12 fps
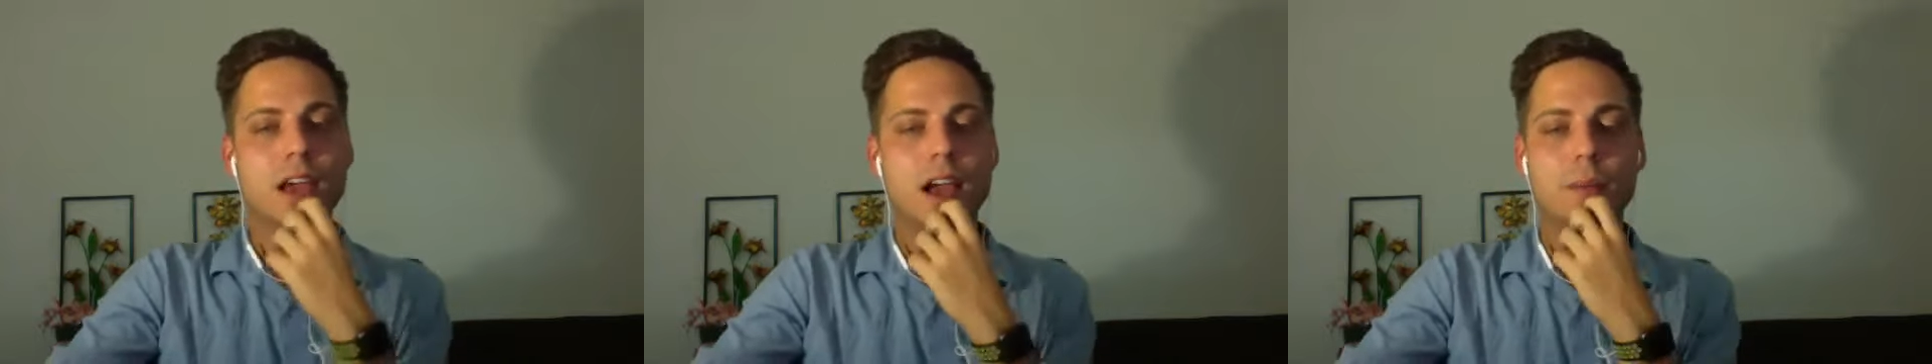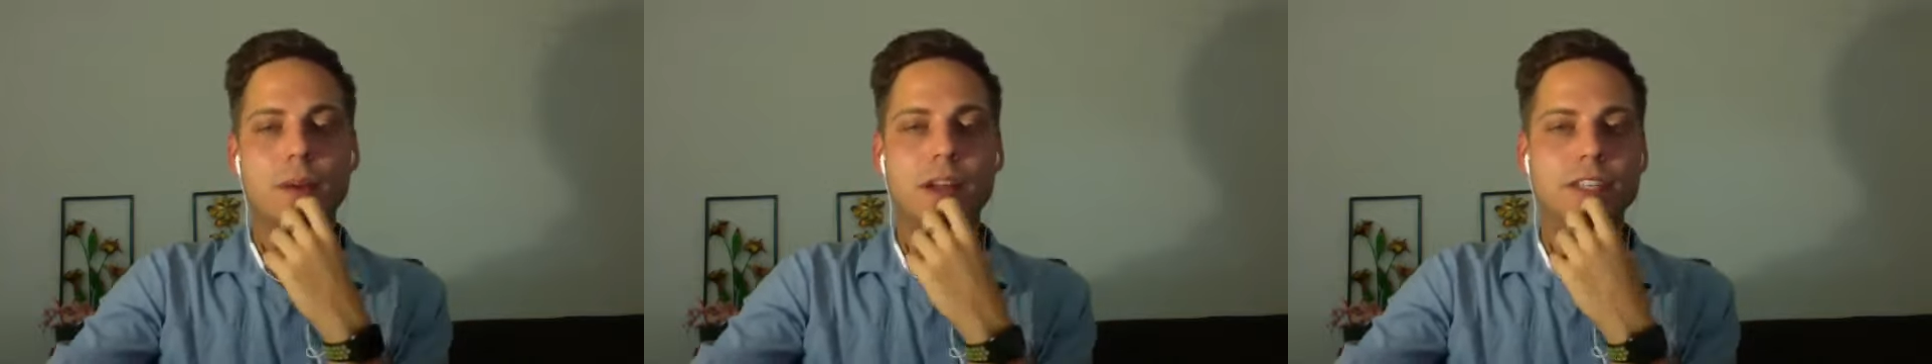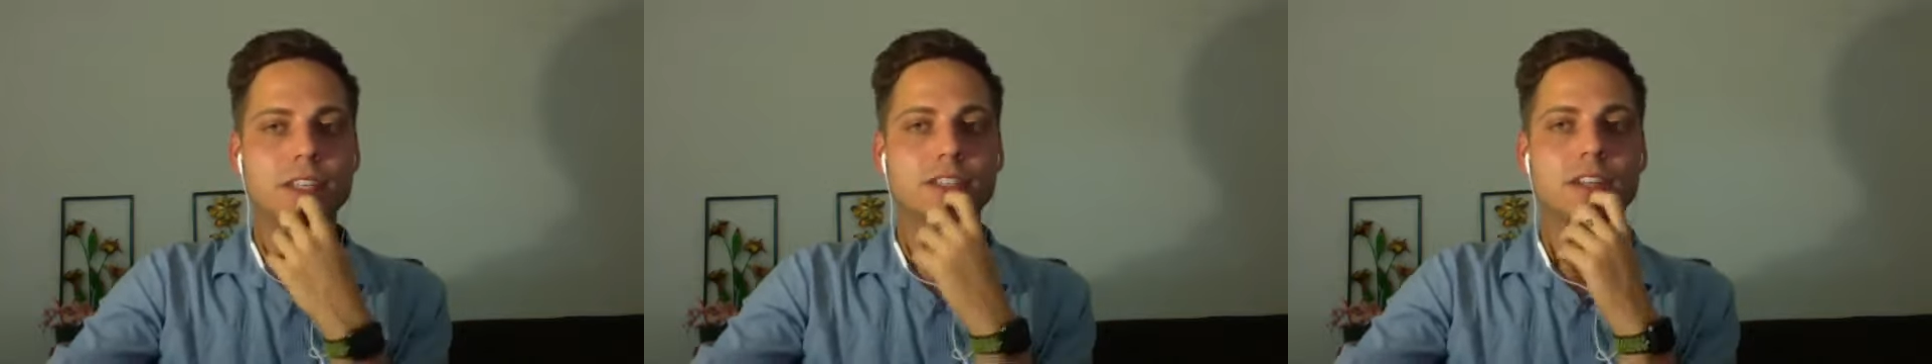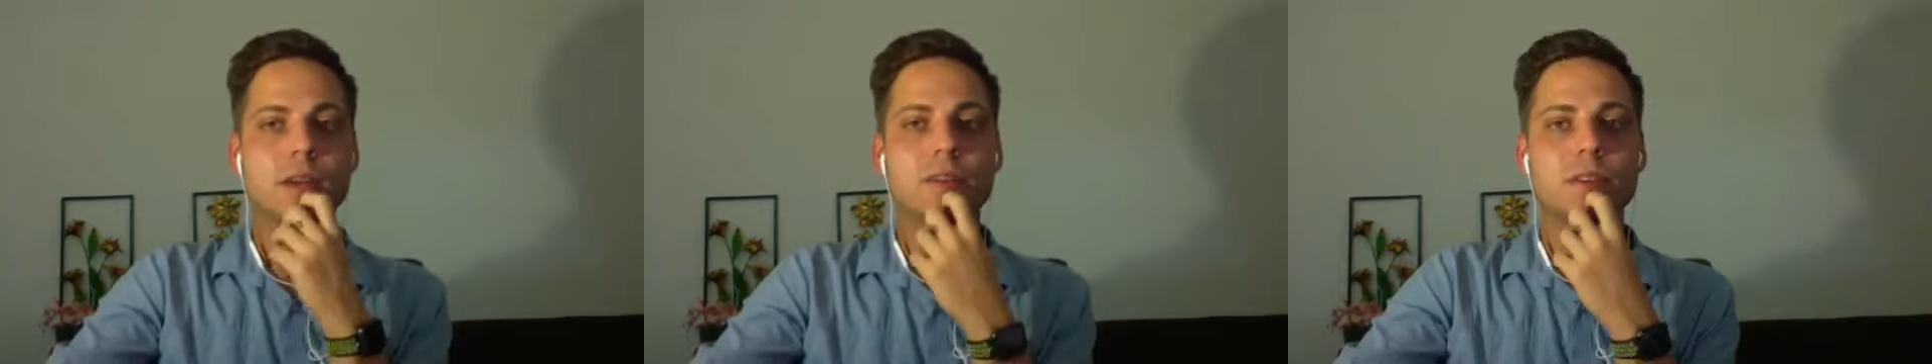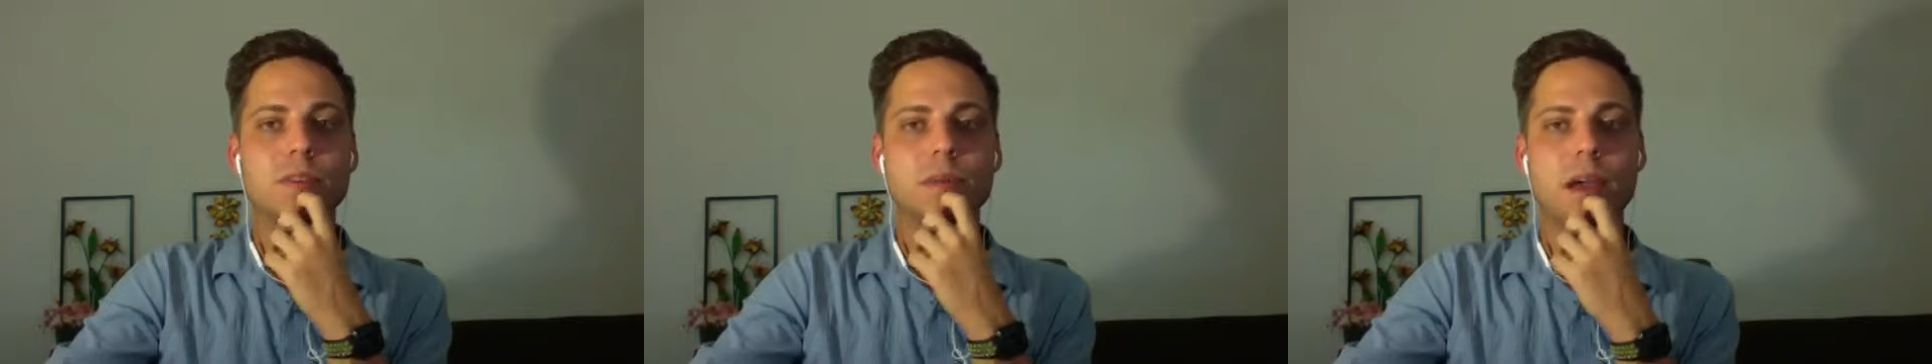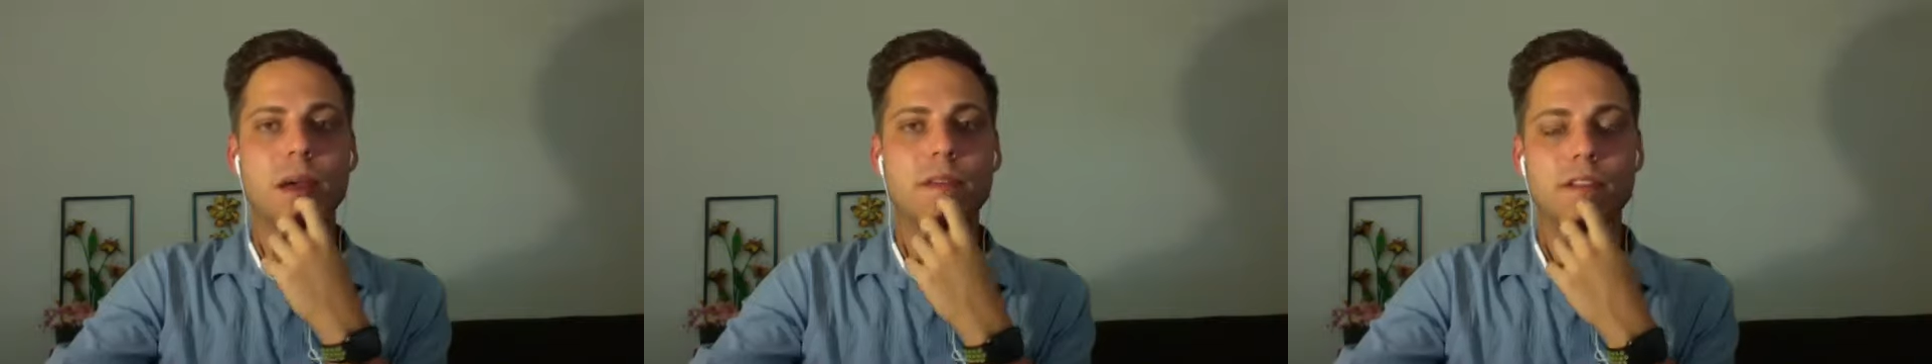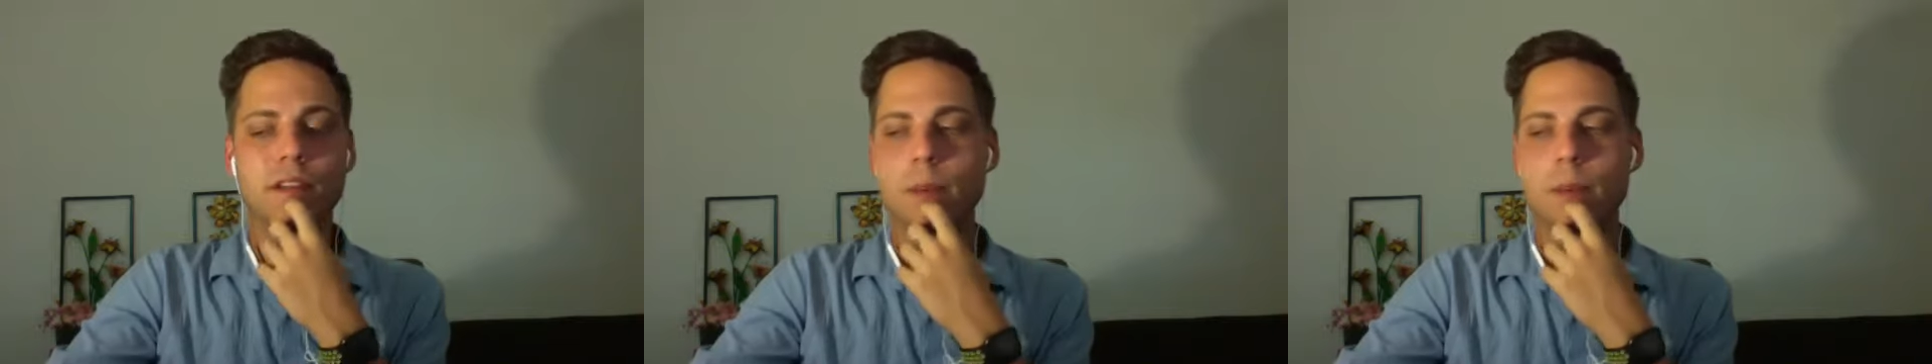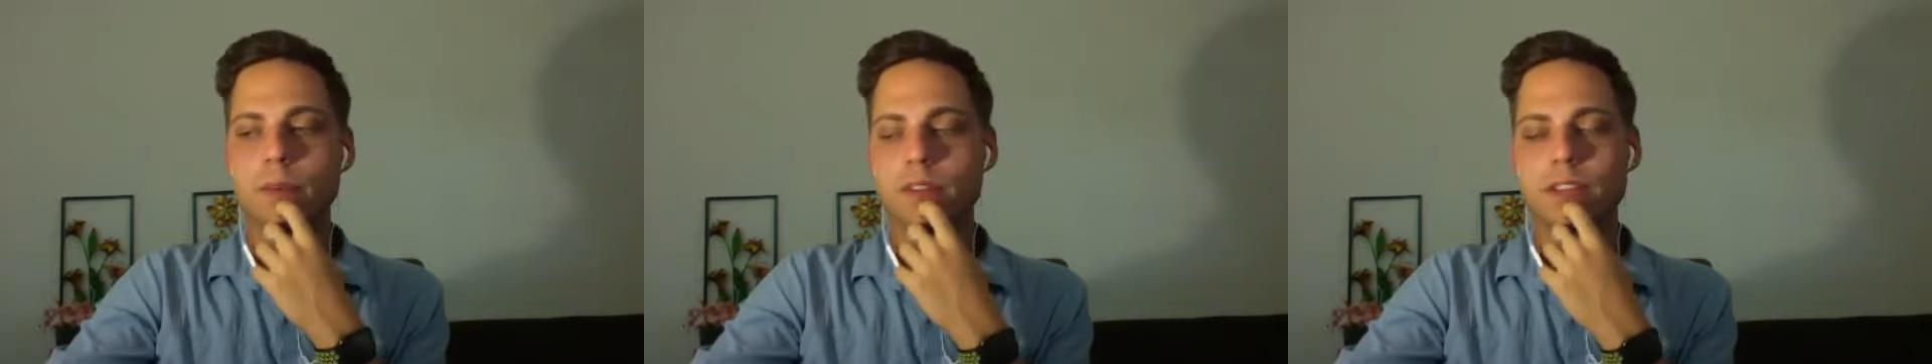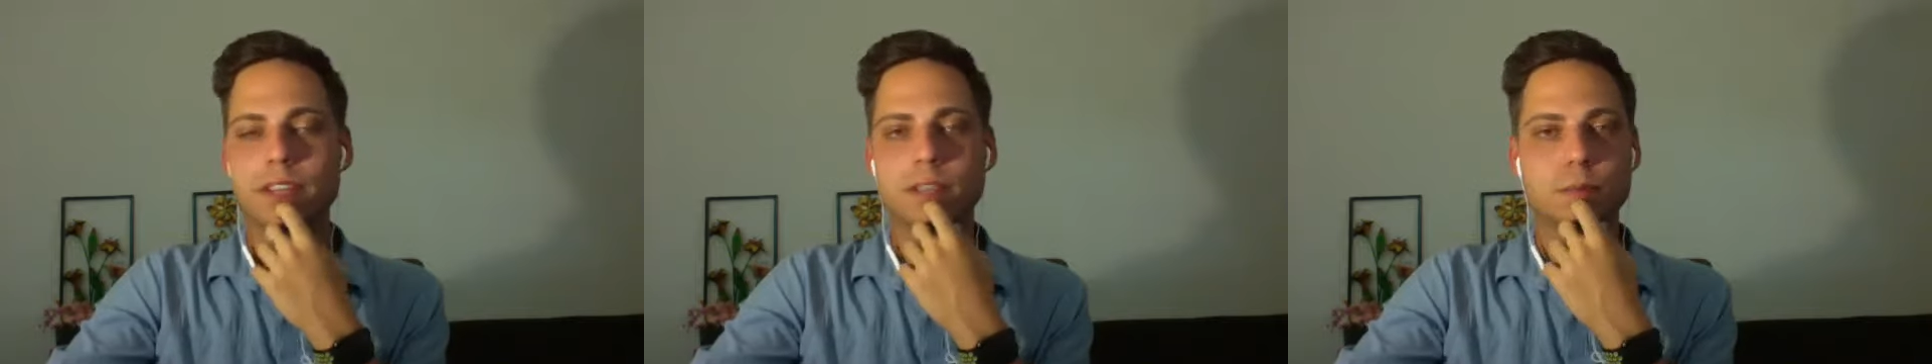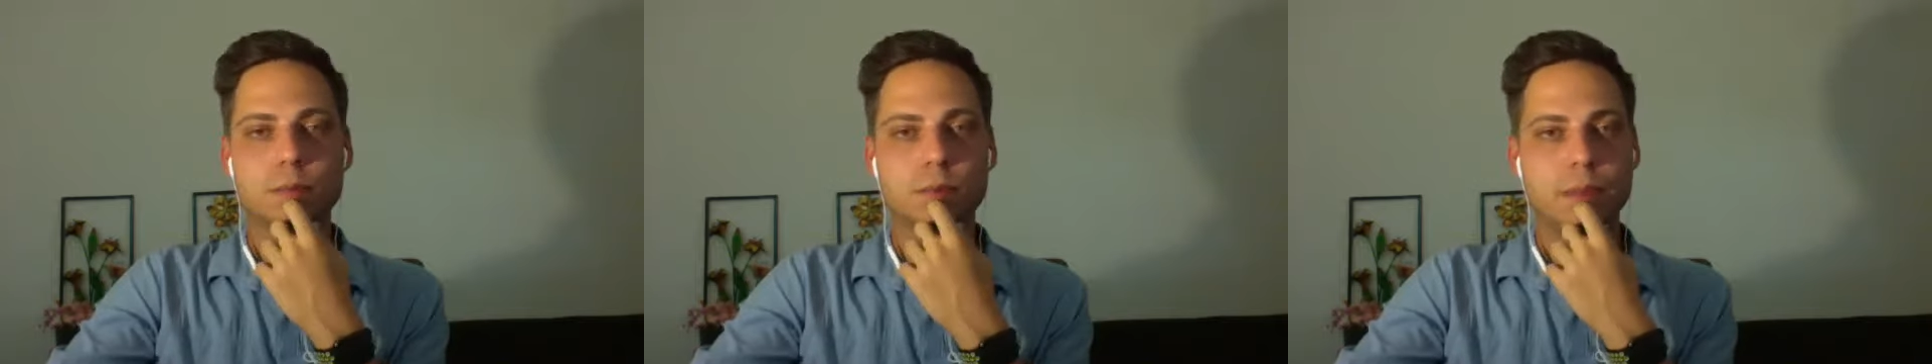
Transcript: I might change it up and have a couple of these